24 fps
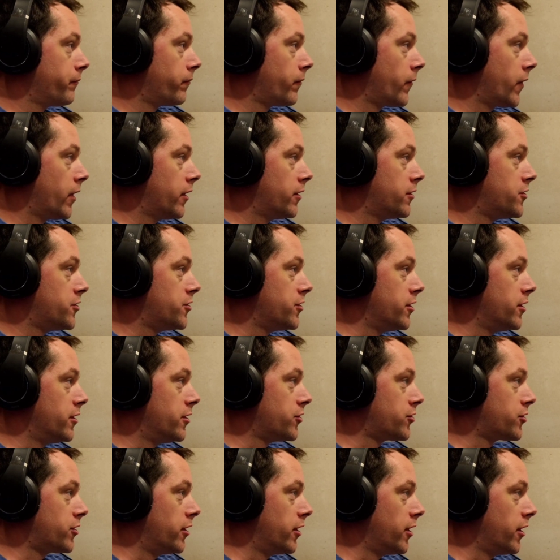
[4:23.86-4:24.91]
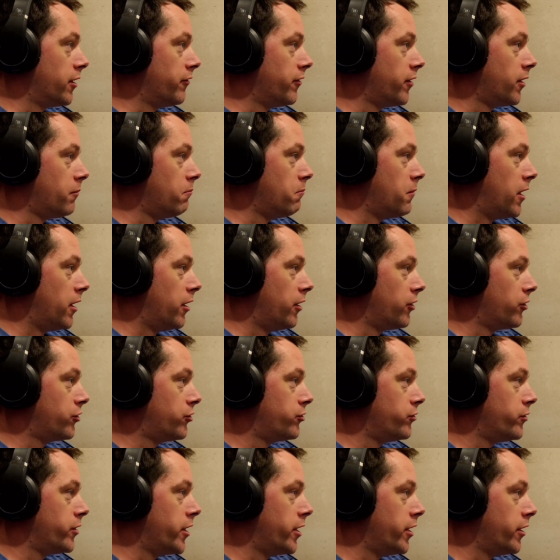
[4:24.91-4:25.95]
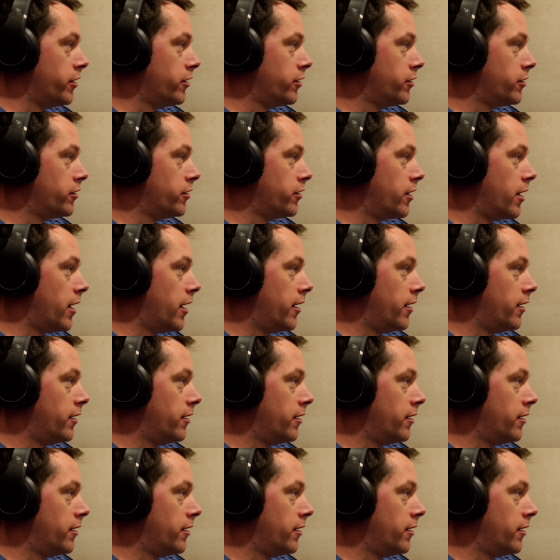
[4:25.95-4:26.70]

Let's see, just going to give it a minute or two here.